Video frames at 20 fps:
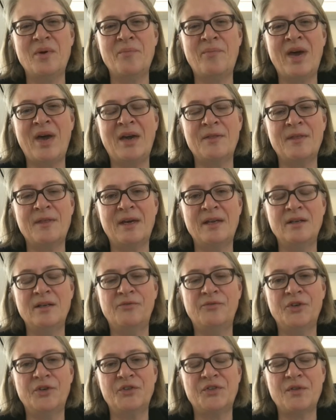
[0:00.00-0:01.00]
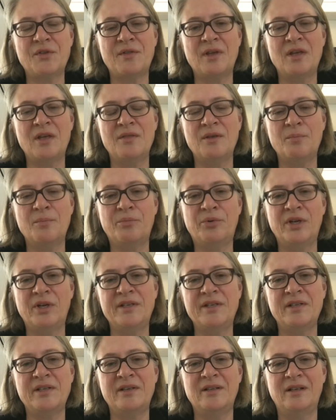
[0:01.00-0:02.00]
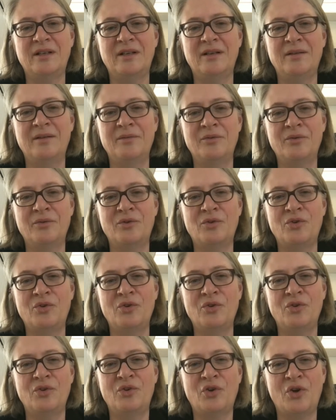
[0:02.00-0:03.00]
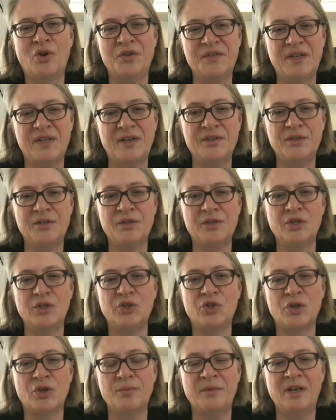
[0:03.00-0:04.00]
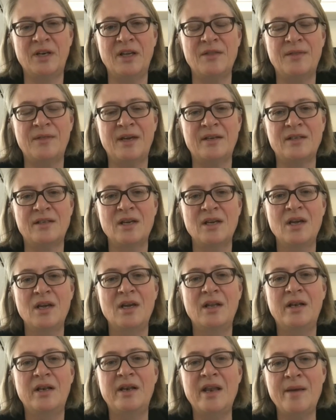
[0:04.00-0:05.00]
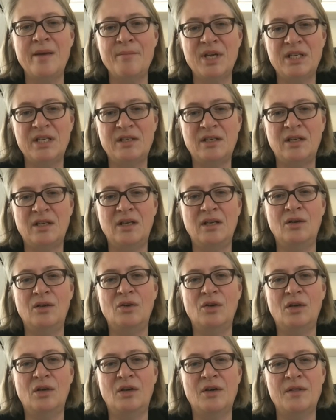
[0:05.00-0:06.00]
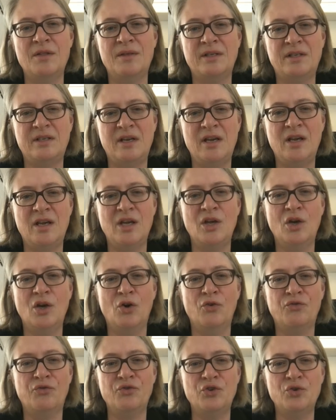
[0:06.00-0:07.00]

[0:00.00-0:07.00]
back then, it was the political consensus in Germany that limiting the taking on